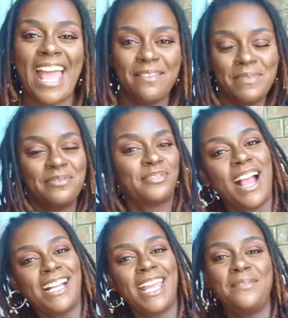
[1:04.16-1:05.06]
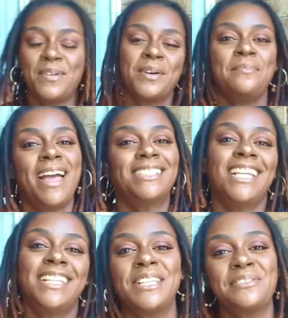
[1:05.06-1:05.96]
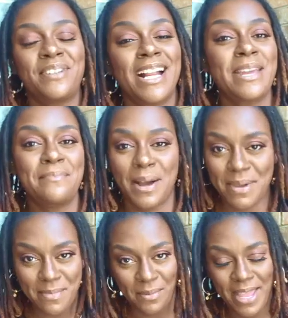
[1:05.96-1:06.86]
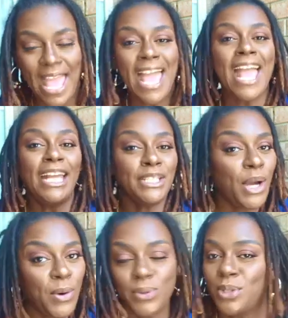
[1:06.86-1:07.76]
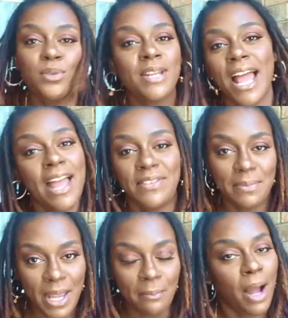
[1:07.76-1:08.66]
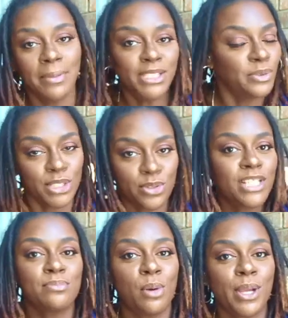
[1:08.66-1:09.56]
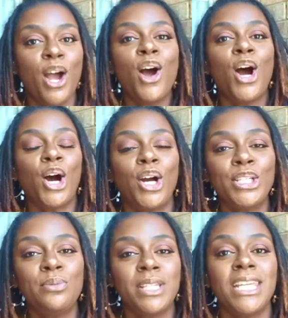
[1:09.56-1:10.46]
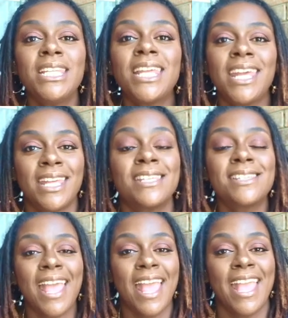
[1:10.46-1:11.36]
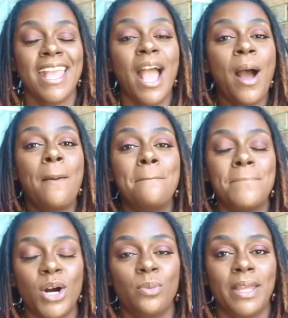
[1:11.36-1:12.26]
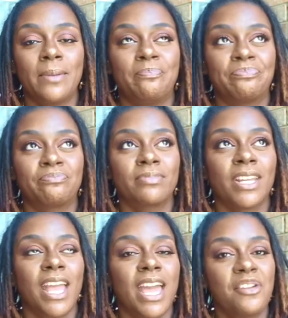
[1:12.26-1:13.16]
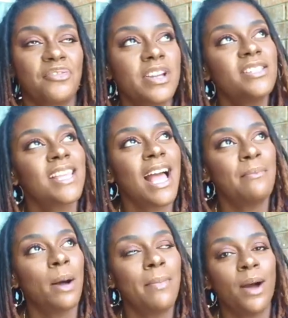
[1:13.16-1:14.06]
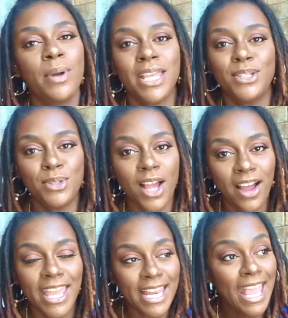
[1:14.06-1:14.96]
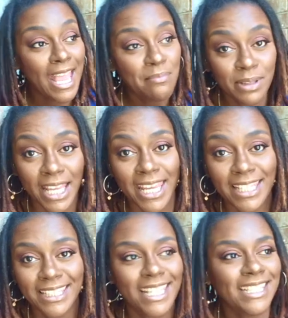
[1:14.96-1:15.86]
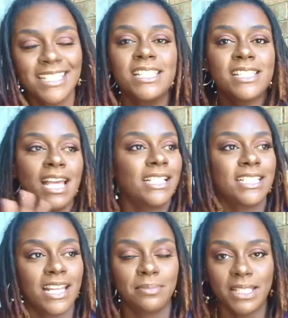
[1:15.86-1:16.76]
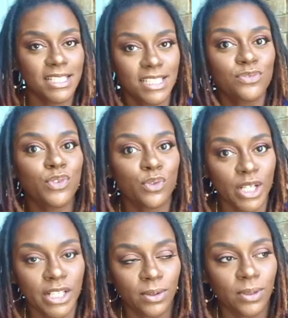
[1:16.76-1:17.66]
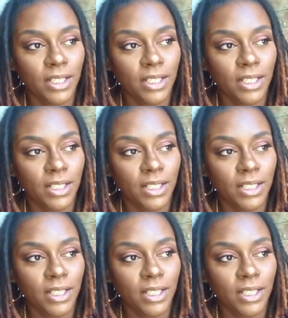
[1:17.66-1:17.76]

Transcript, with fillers: happy friday welcome back to another friday mommy moment and no you do not have to be a mommy to enjoy this moment all you need is a moment every time i'm out here do y'all hear the airplane like this is not a setup like this is for real